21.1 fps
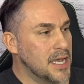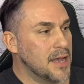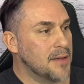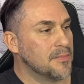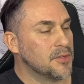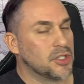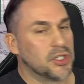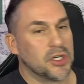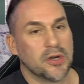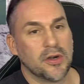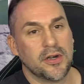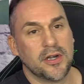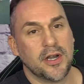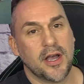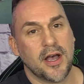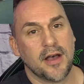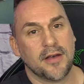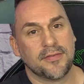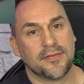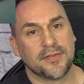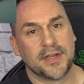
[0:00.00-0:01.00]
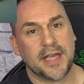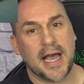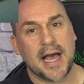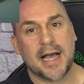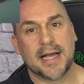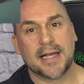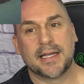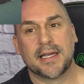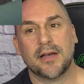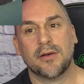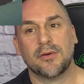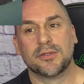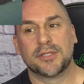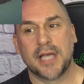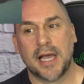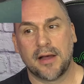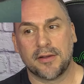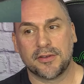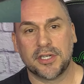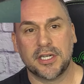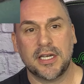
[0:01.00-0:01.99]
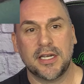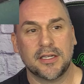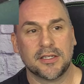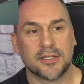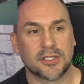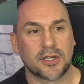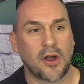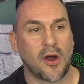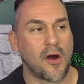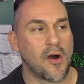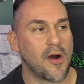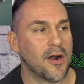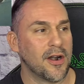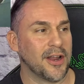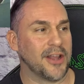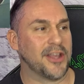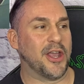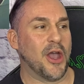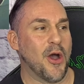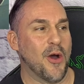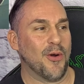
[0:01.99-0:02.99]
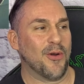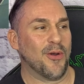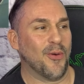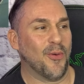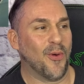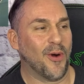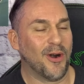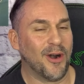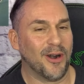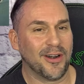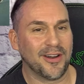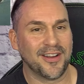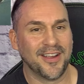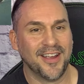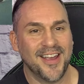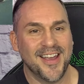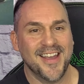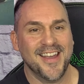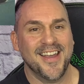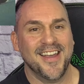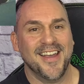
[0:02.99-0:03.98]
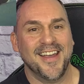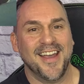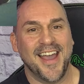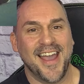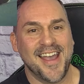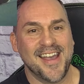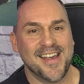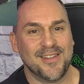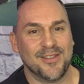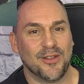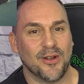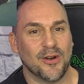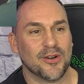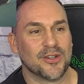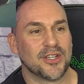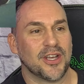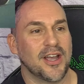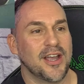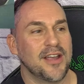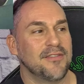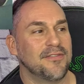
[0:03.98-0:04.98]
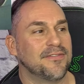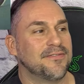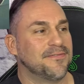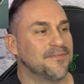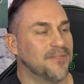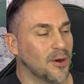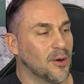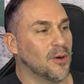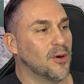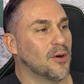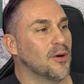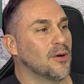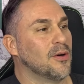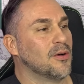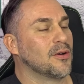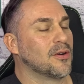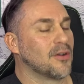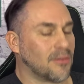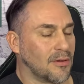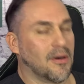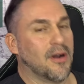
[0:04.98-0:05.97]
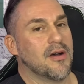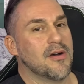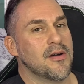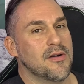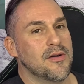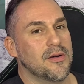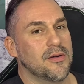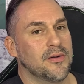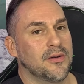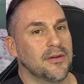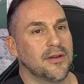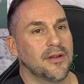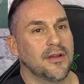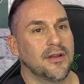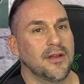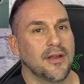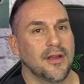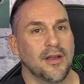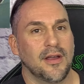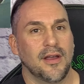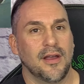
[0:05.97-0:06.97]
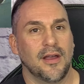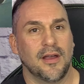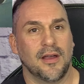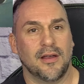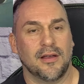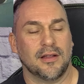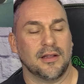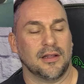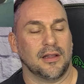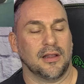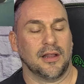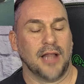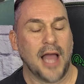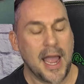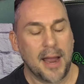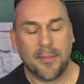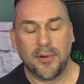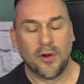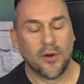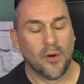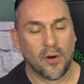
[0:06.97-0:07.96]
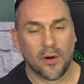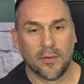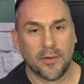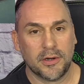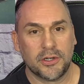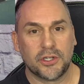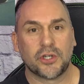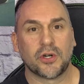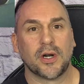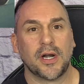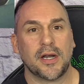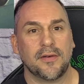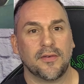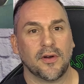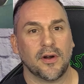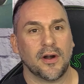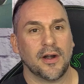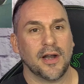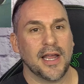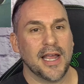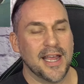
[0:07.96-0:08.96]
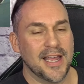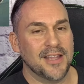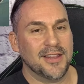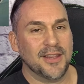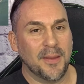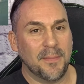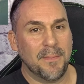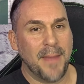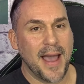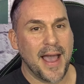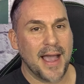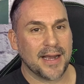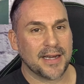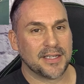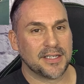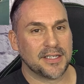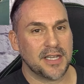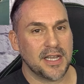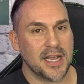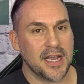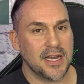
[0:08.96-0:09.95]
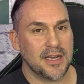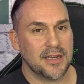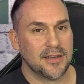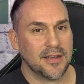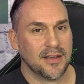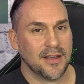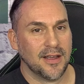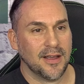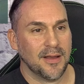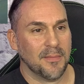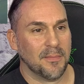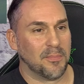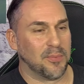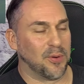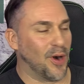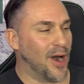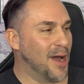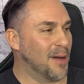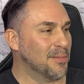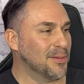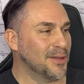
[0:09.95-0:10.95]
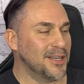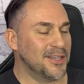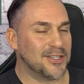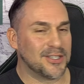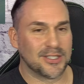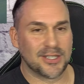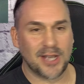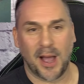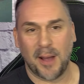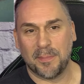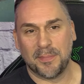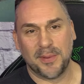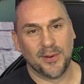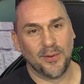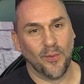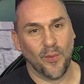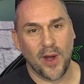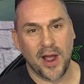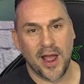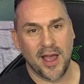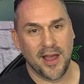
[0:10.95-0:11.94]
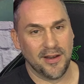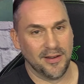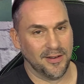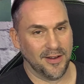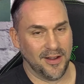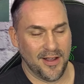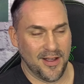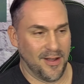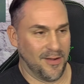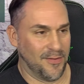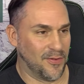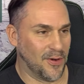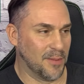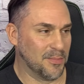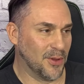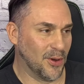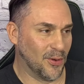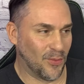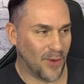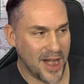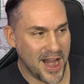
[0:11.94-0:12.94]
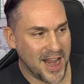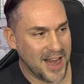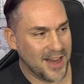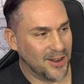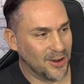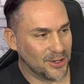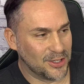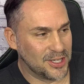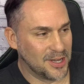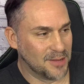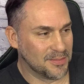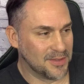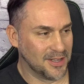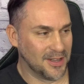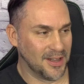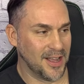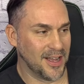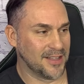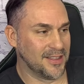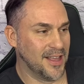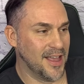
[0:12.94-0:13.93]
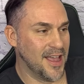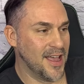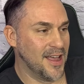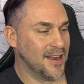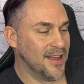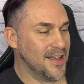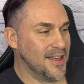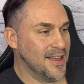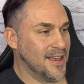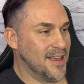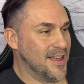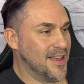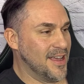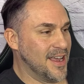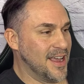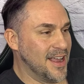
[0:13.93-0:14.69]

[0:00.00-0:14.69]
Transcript: But yep, sure enough, guy goes out to his car to go to work and there's a full-grown Labrador retriever in the back seat, probably sopping wet from the rain or something like that.